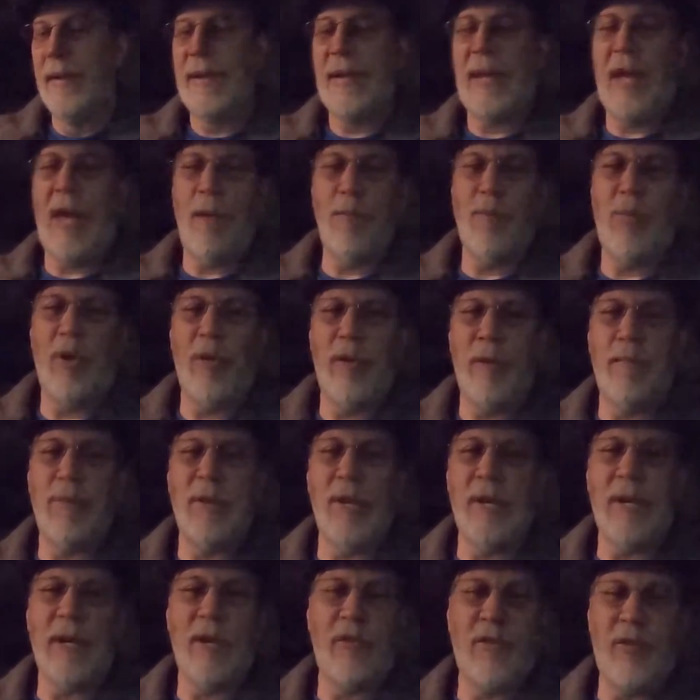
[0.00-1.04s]
Can't pull the
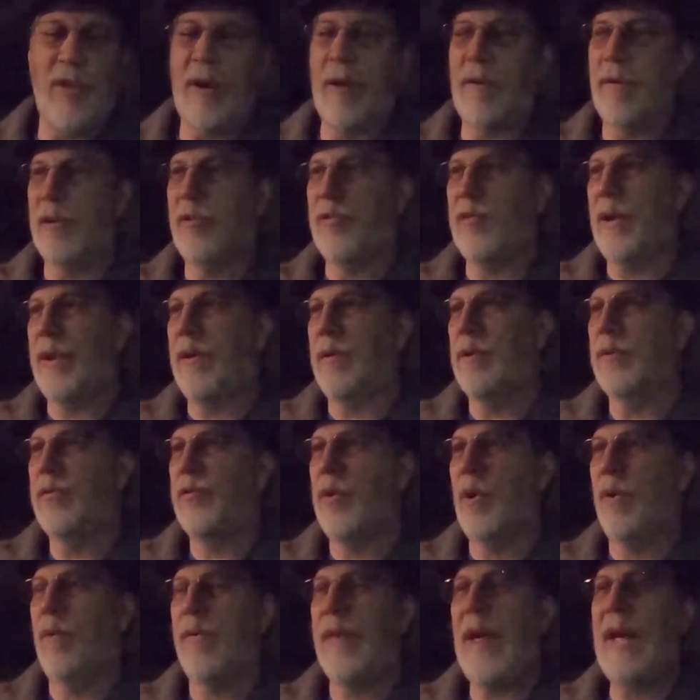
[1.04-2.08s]
plug, etc., etc.
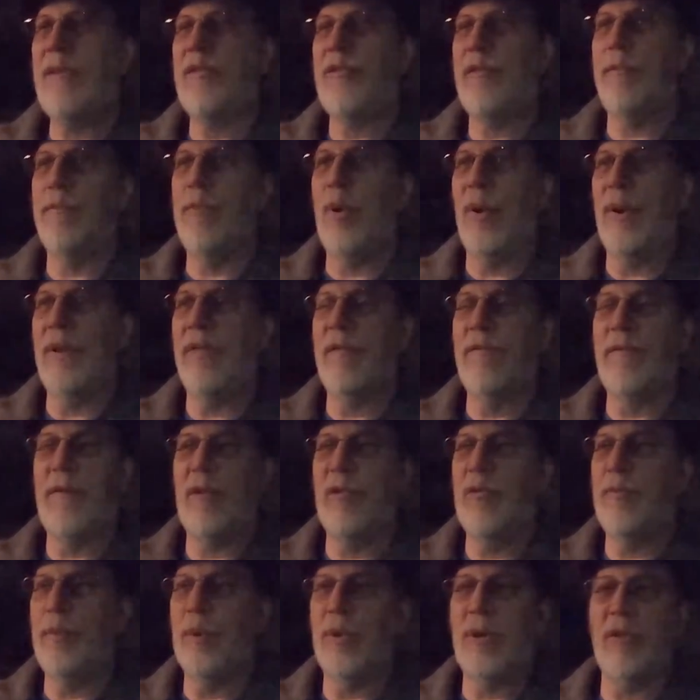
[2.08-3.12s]
So that's the point. The
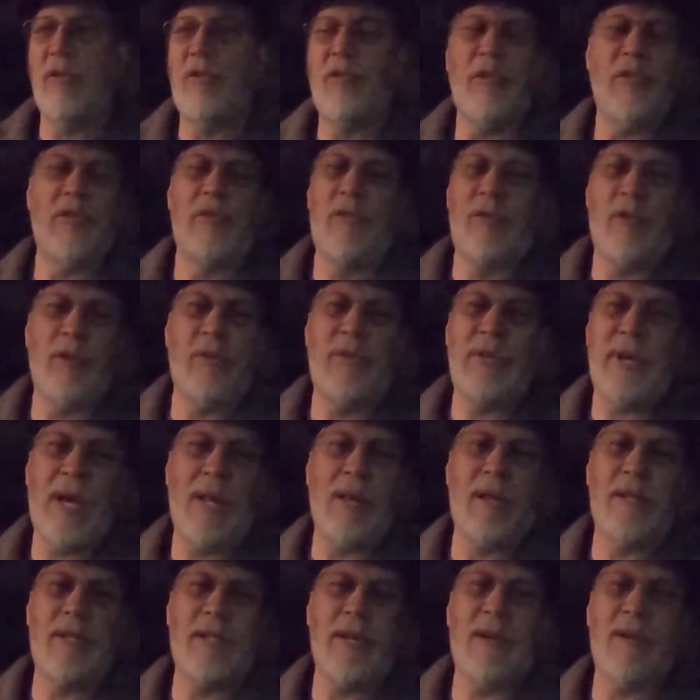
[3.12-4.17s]
first book is just
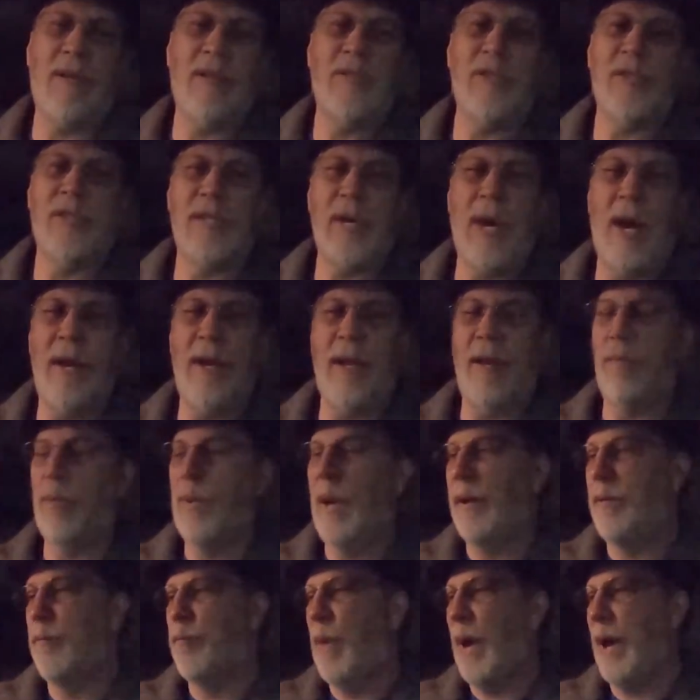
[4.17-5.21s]
totalitarian society
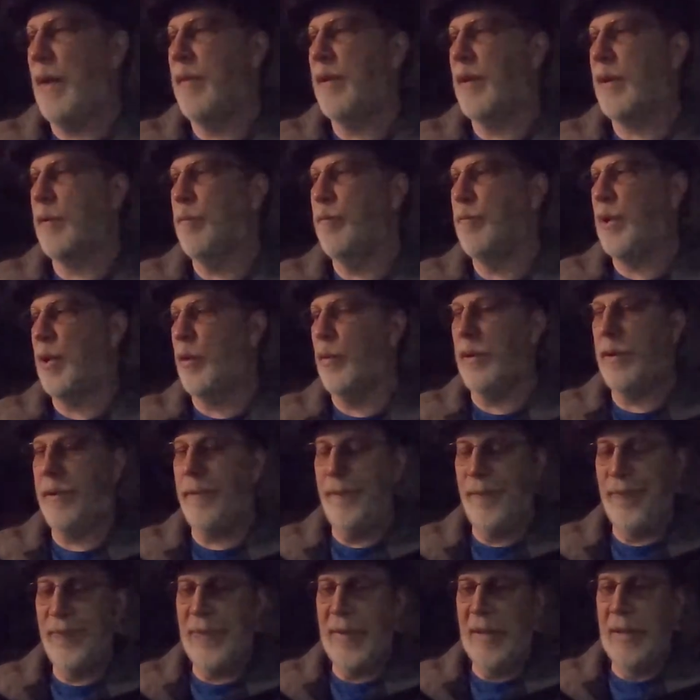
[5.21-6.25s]
run by the computer.
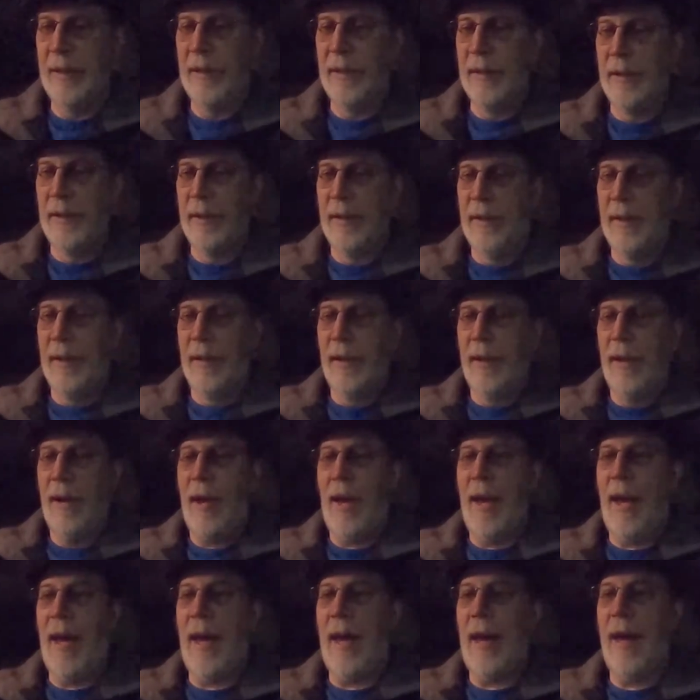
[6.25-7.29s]

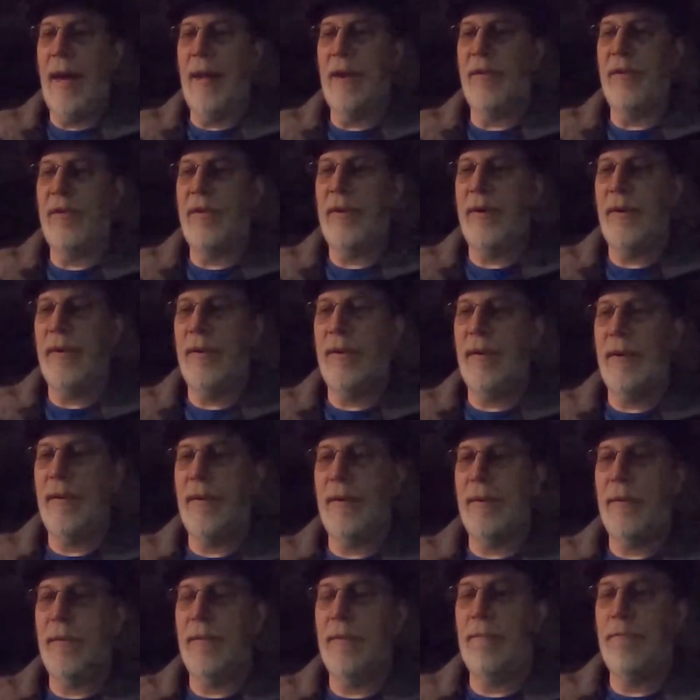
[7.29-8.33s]
And
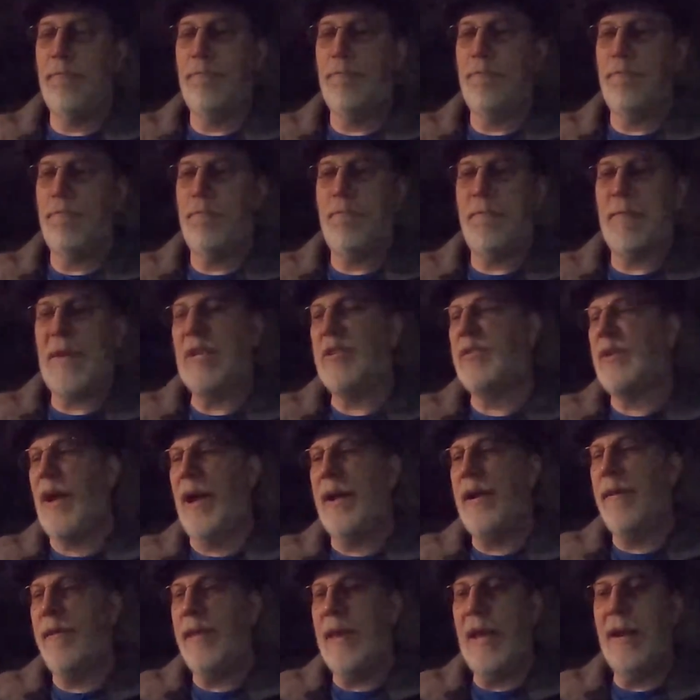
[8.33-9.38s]
that's
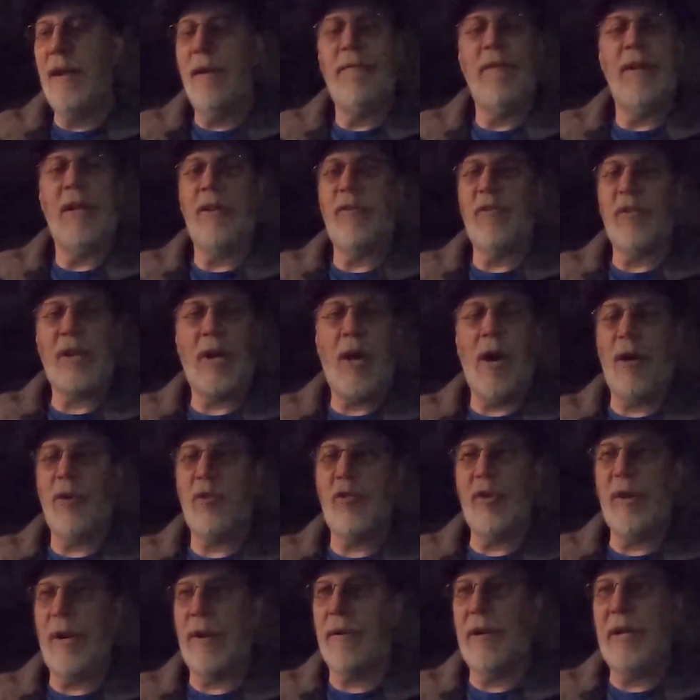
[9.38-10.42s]
kind of the end of it. It's a
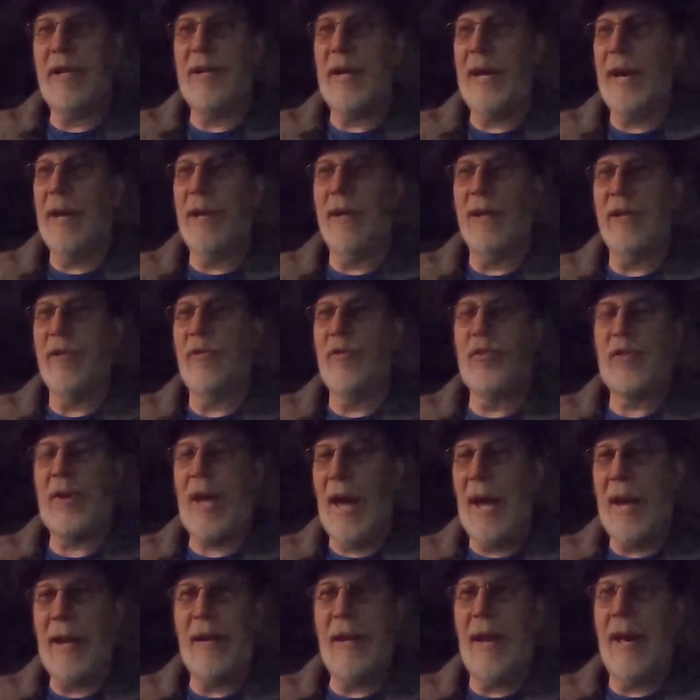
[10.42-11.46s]
cautionary tale. It's
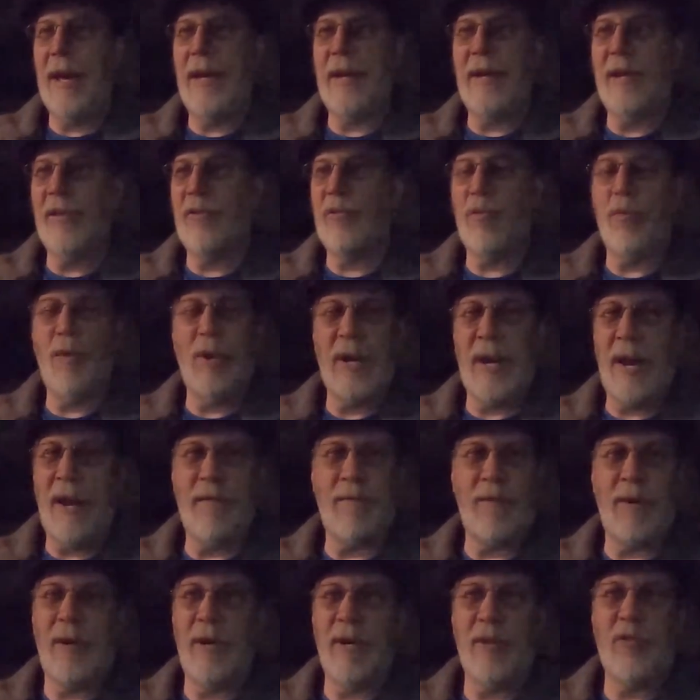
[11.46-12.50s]
Skynet. It's
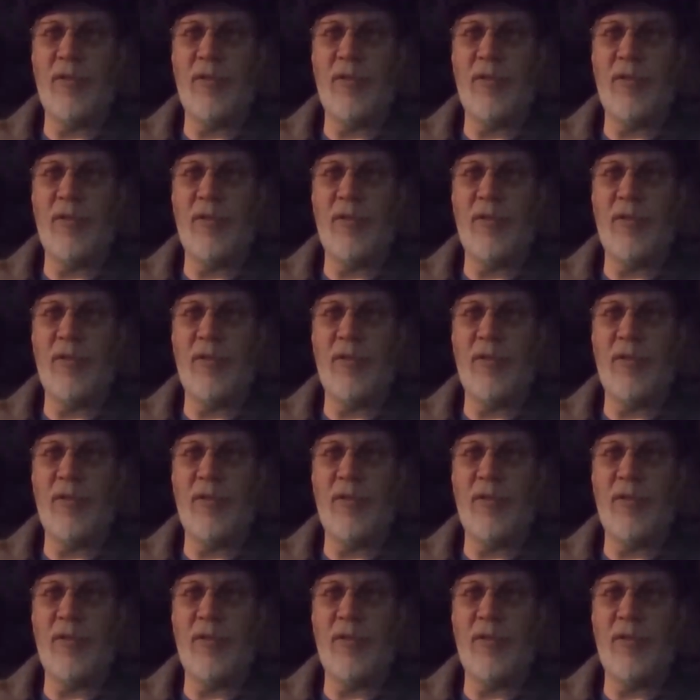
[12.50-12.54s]
whatever.